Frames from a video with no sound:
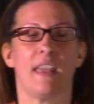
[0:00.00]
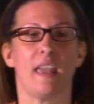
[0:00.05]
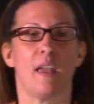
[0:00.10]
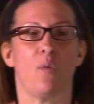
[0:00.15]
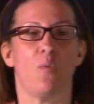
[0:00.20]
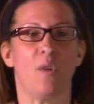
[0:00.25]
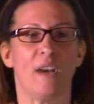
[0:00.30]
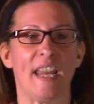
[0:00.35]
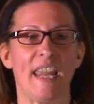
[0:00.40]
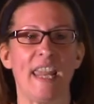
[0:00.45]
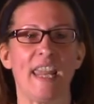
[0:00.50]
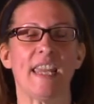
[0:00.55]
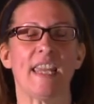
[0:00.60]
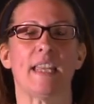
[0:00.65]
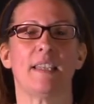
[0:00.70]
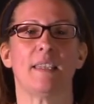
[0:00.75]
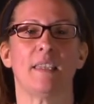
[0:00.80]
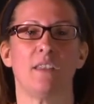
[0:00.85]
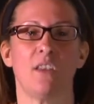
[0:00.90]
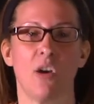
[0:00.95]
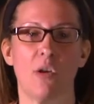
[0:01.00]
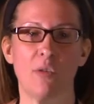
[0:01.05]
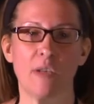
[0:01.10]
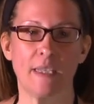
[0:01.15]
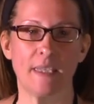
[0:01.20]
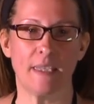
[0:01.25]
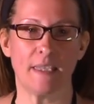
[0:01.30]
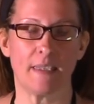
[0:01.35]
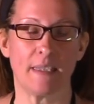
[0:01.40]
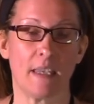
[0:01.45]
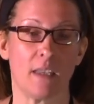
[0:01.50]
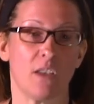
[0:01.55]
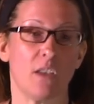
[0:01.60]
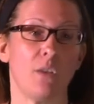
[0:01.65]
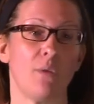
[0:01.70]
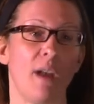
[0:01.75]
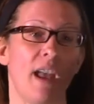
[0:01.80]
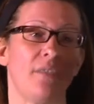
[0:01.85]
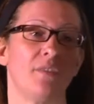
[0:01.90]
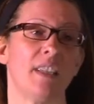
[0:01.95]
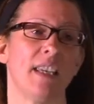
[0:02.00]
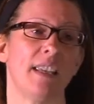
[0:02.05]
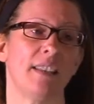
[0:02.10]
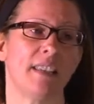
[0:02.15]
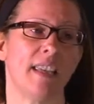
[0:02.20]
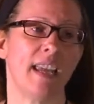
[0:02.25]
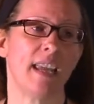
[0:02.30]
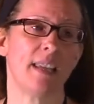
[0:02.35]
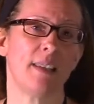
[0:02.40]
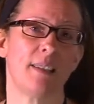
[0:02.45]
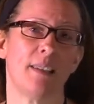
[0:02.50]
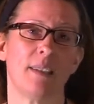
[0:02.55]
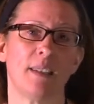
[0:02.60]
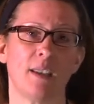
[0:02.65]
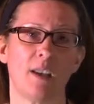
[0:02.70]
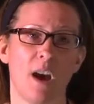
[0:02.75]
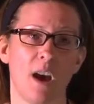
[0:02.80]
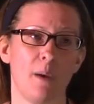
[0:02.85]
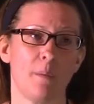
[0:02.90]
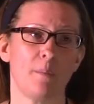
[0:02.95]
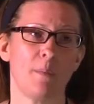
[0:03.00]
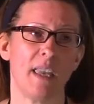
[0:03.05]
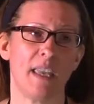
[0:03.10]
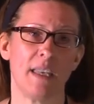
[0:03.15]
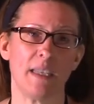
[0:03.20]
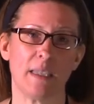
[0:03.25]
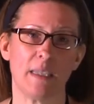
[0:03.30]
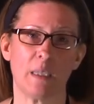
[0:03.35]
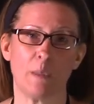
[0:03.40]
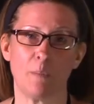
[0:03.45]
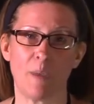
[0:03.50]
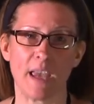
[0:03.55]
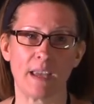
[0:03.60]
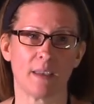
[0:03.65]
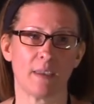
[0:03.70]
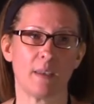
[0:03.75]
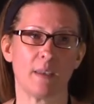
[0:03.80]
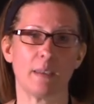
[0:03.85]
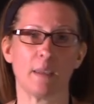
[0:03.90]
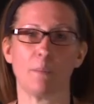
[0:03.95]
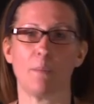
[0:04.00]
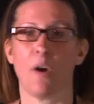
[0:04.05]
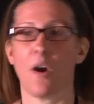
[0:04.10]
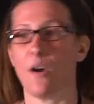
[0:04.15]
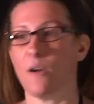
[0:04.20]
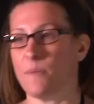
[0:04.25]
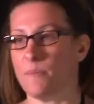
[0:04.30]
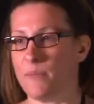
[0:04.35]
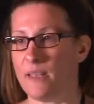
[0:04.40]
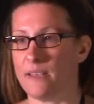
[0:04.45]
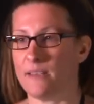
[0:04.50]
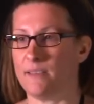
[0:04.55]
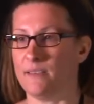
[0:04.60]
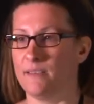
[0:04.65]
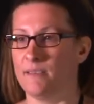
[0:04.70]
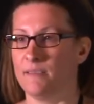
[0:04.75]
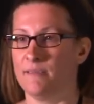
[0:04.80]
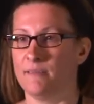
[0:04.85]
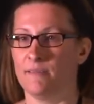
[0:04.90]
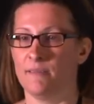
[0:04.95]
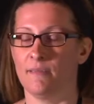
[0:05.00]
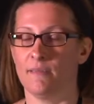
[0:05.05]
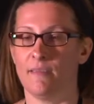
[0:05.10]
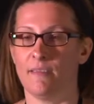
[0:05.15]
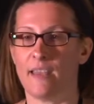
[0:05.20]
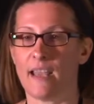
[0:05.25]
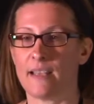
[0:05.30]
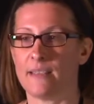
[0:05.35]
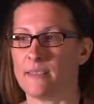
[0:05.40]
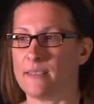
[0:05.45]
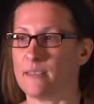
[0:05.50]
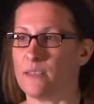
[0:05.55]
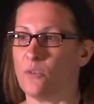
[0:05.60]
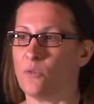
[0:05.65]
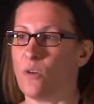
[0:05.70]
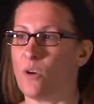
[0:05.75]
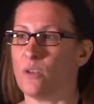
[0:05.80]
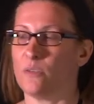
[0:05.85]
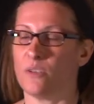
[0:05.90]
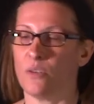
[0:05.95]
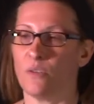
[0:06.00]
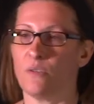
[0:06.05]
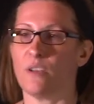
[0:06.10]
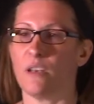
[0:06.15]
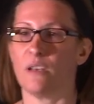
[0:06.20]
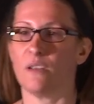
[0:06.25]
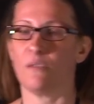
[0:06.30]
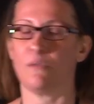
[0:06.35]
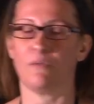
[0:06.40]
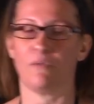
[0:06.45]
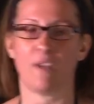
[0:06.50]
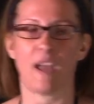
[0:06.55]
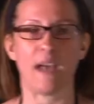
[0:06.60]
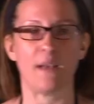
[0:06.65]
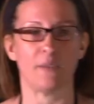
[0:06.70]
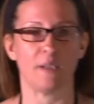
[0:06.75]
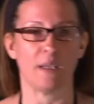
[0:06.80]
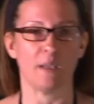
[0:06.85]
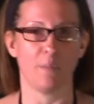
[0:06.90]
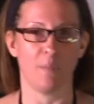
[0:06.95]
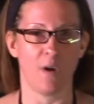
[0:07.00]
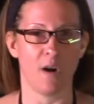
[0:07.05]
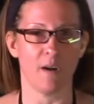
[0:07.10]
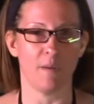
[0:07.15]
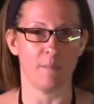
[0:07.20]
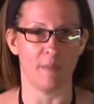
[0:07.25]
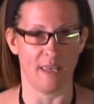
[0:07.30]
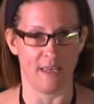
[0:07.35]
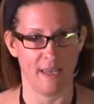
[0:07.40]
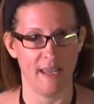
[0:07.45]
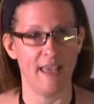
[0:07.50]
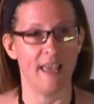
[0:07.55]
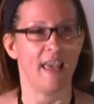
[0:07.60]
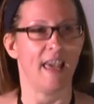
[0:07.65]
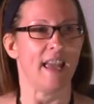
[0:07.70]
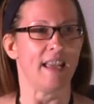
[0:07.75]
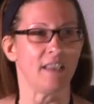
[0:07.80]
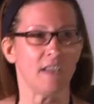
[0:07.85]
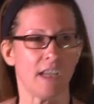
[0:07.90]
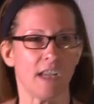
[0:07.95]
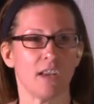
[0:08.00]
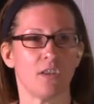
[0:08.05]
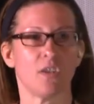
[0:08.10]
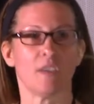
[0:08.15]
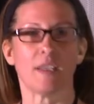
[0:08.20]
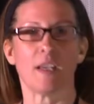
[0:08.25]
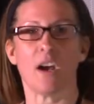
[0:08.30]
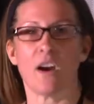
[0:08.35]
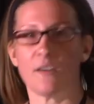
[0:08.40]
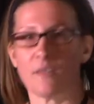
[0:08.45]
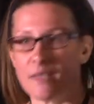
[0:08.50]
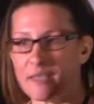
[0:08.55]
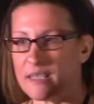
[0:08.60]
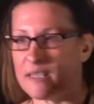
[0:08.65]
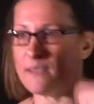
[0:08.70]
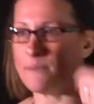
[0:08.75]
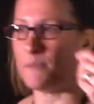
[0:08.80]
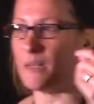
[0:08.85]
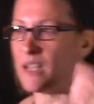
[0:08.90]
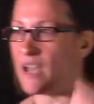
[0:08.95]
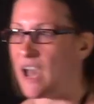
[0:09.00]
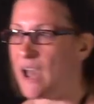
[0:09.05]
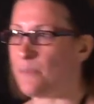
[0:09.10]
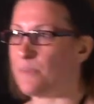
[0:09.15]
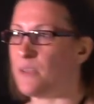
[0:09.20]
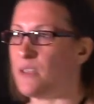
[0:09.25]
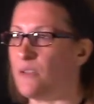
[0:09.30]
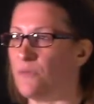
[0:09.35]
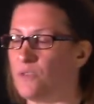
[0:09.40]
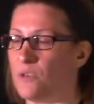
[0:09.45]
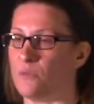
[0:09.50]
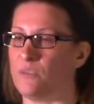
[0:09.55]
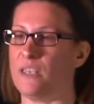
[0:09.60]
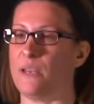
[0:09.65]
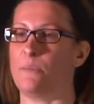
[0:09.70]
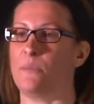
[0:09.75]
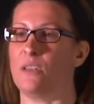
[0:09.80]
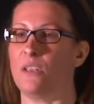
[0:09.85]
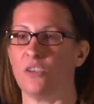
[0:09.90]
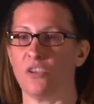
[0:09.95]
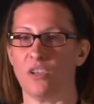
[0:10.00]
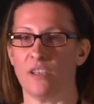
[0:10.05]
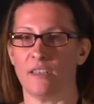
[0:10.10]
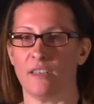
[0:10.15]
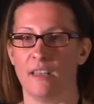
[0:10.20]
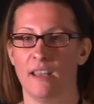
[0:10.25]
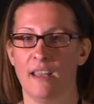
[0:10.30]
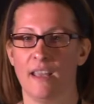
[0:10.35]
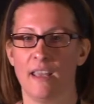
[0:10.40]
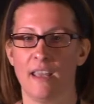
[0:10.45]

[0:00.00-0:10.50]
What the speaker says: when he gets a notice that says, you have 10 days to come and inspect this apartment, that's your alternative housing apartment, and DHCR sends him a copy of your demolition